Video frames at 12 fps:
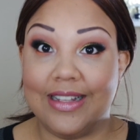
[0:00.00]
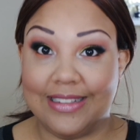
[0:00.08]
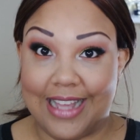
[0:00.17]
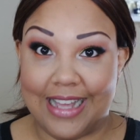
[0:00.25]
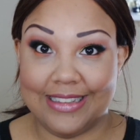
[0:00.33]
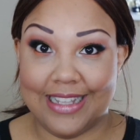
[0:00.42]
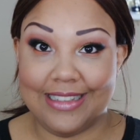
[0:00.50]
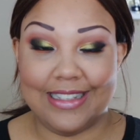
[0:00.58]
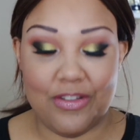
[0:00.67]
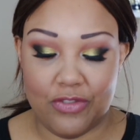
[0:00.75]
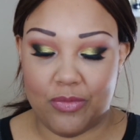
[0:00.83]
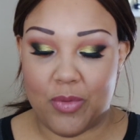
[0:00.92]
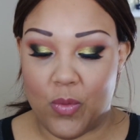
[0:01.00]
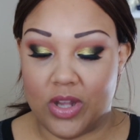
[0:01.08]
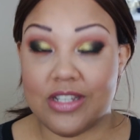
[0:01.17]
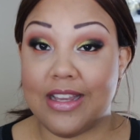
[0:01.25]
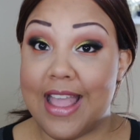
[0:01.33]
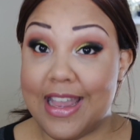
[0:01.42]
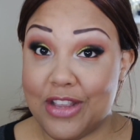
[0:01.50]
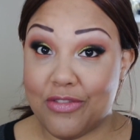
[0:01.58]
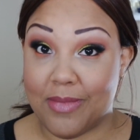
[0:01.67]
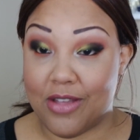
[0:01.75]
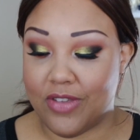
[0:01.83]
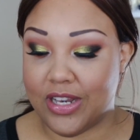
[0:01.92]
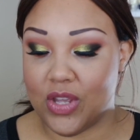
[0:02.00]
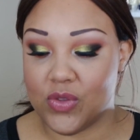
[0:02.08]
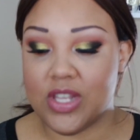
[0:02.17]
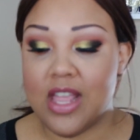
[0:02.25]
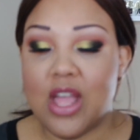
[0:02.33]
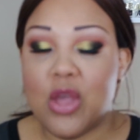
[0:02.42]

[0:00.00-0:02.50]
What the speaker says: a lot lately if you've been watching any of my videos,